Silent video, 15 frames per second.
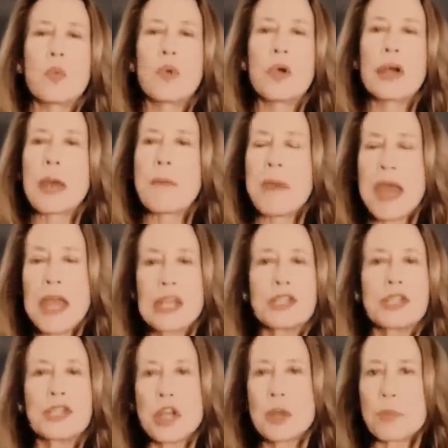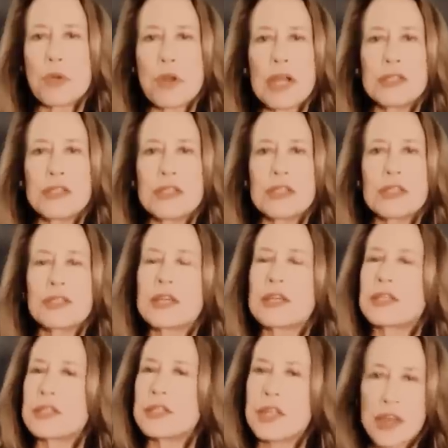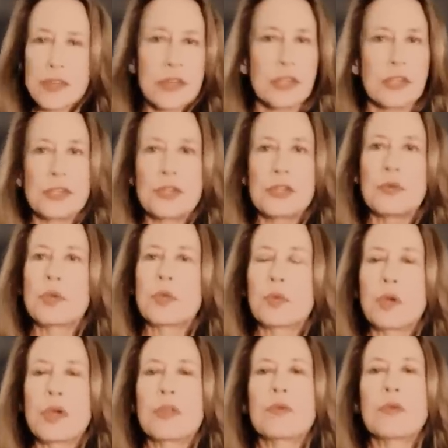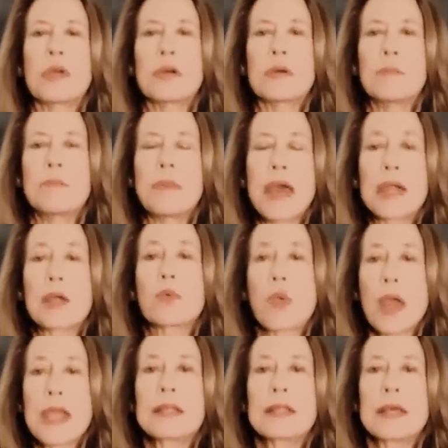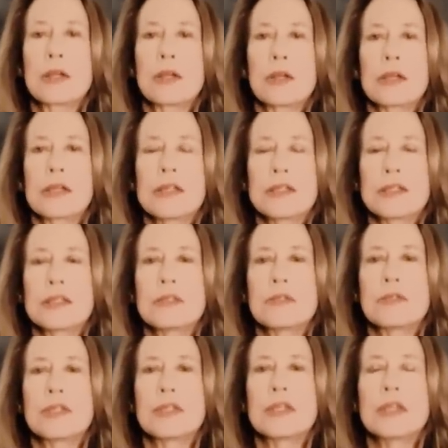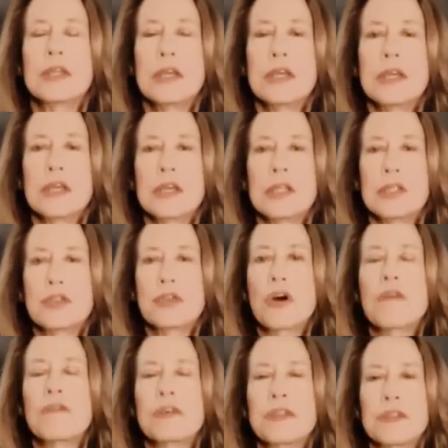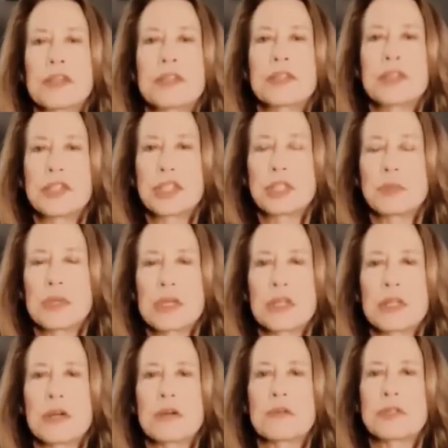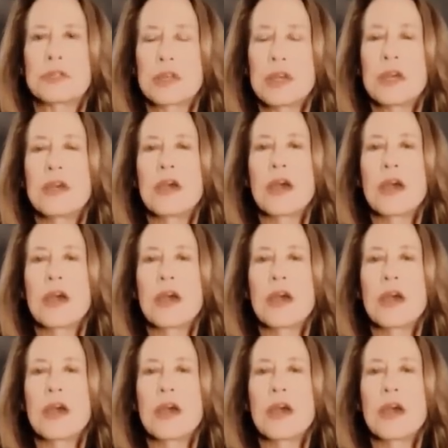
what a bank's share price is has nothing to do with whether a bank regulator considers it insolvent and thus needs to be closed.